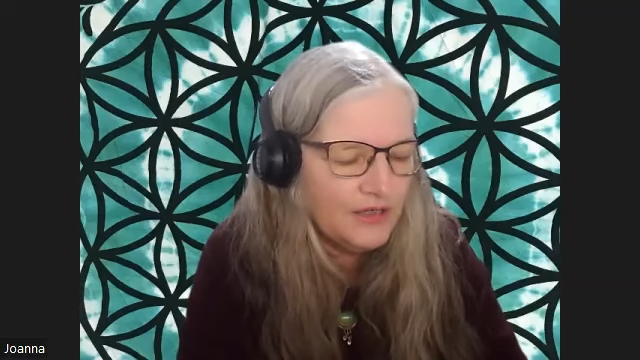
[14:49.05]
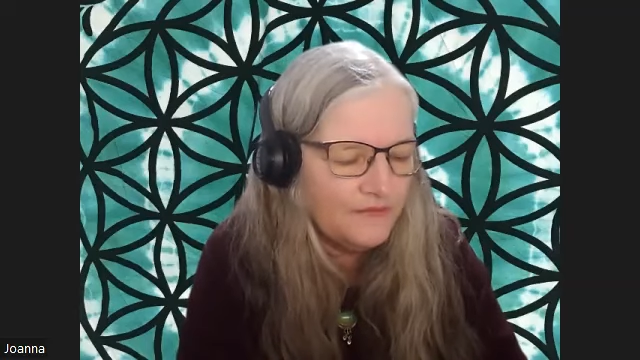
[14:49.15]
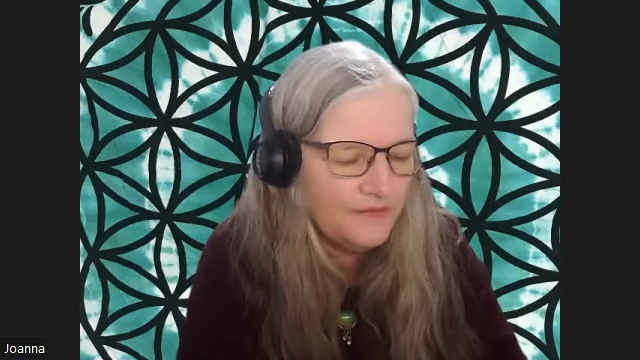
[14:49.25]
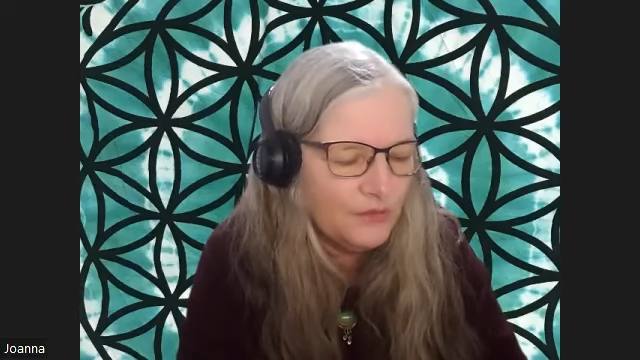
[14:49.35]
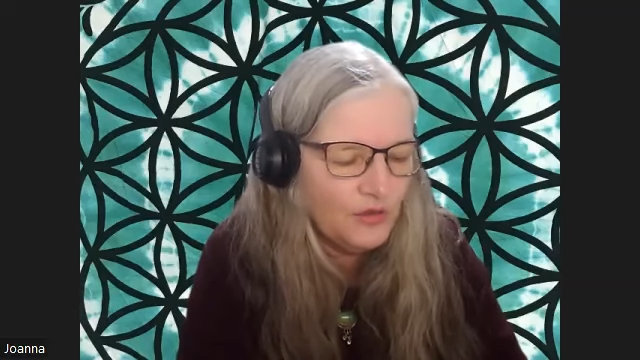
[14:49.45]

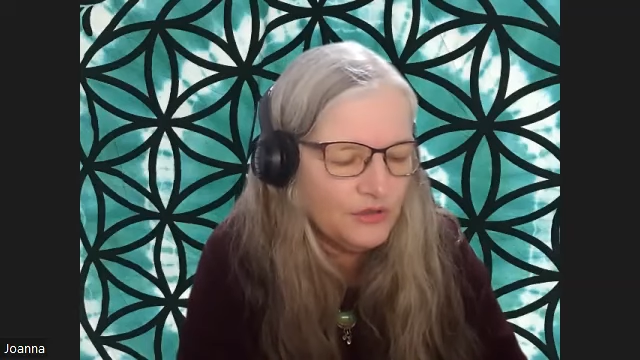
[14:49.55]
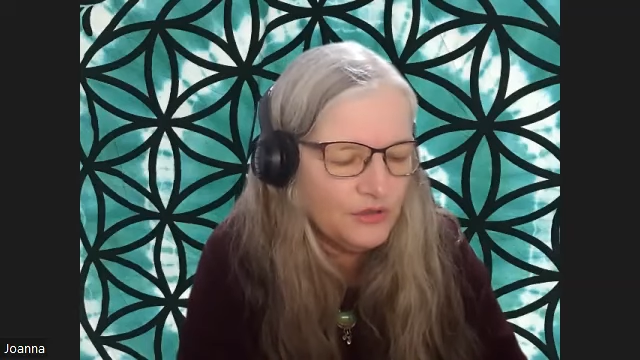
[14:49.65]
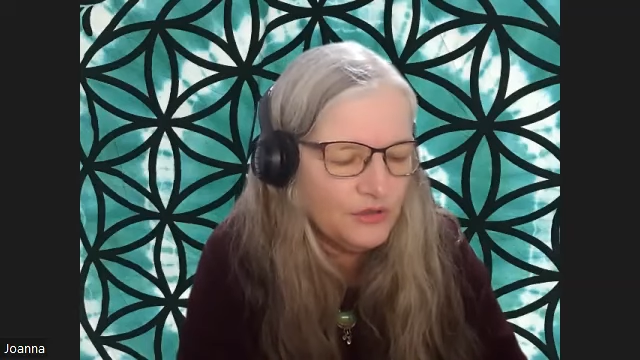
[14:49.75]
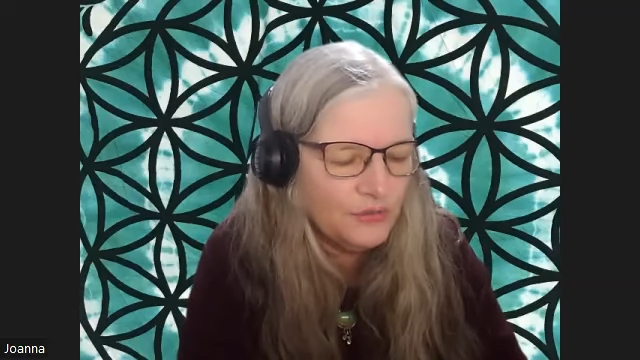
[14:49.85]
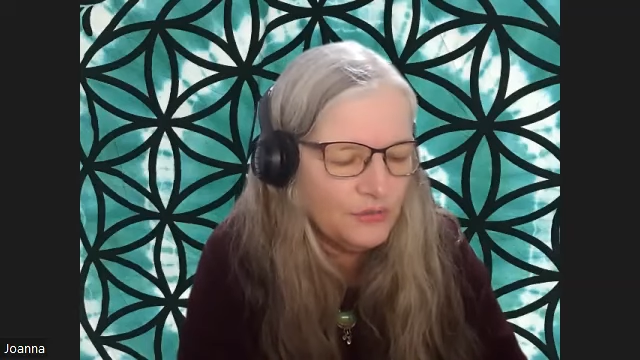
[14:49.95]
if it
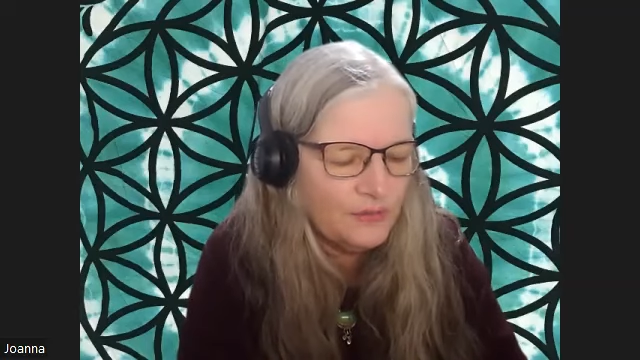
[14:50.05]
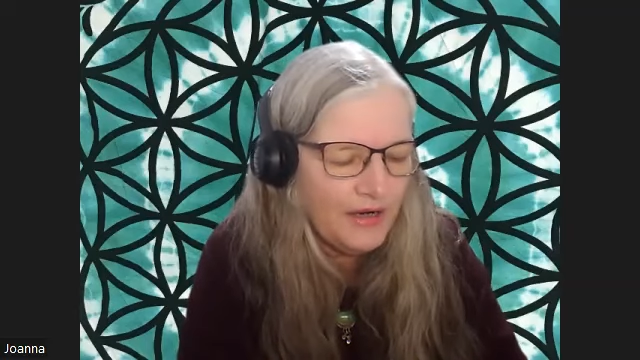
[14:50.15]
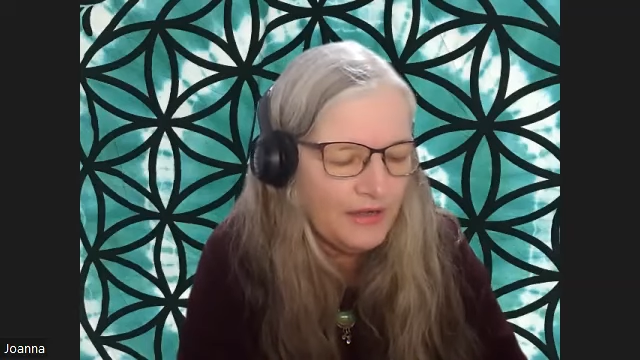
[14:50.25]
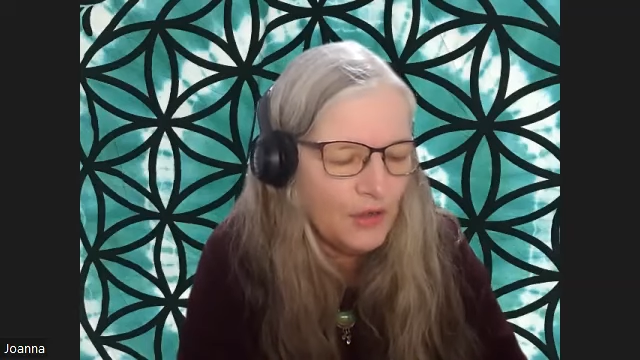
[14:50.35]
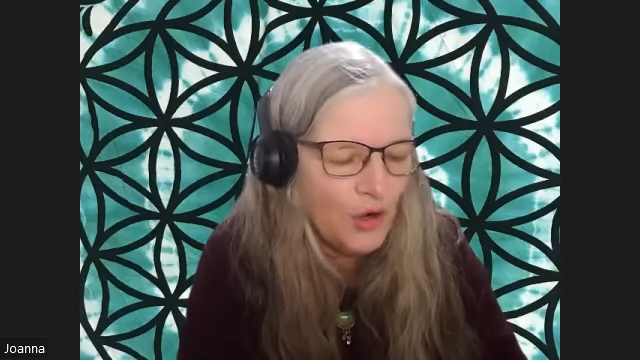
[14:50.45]
wishes to
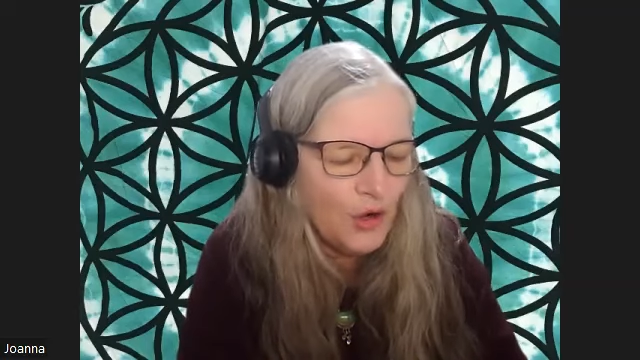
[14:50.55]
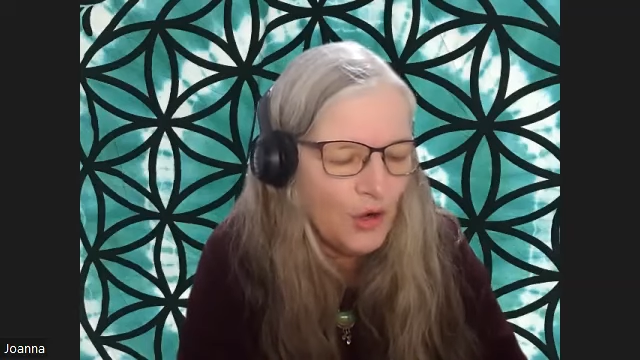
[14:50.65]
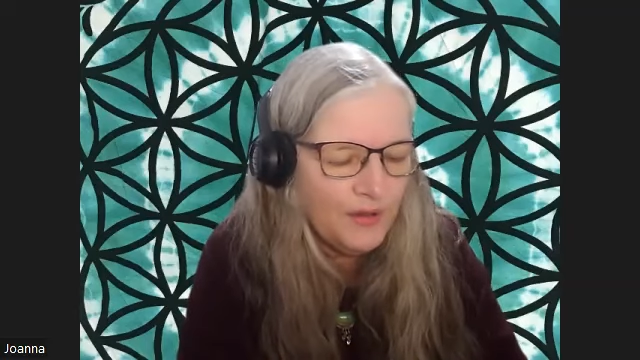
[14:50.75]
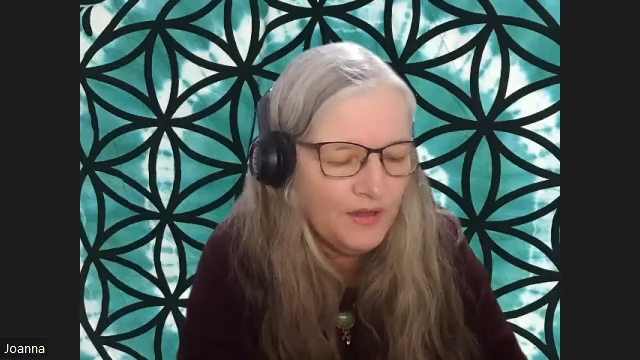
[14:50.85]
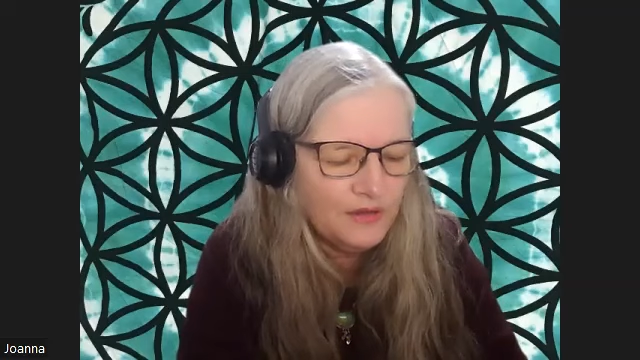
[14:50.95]
remain
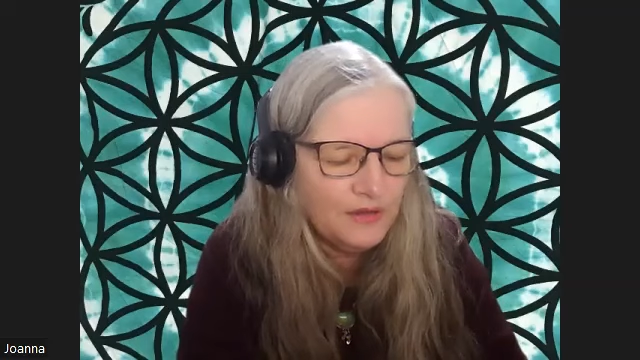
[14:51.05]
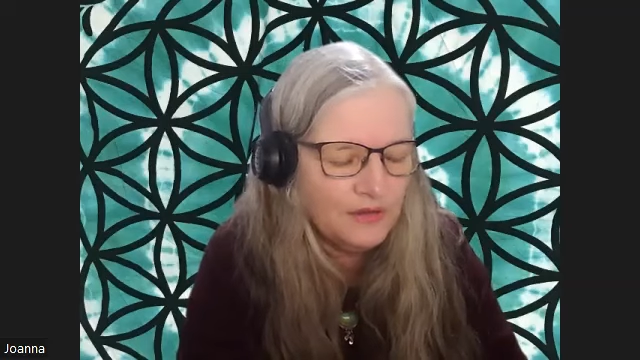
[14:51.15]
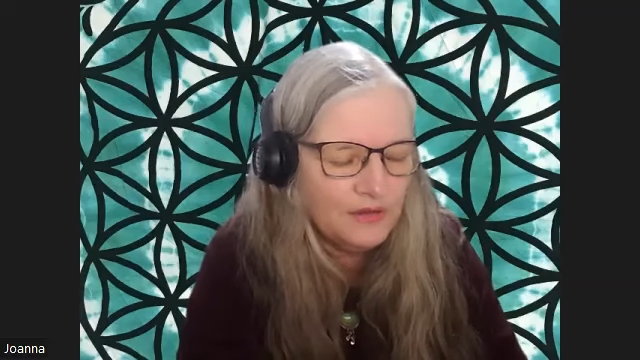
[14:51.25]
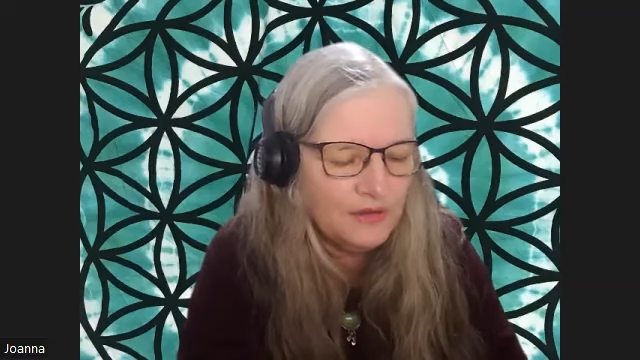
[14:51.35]
open,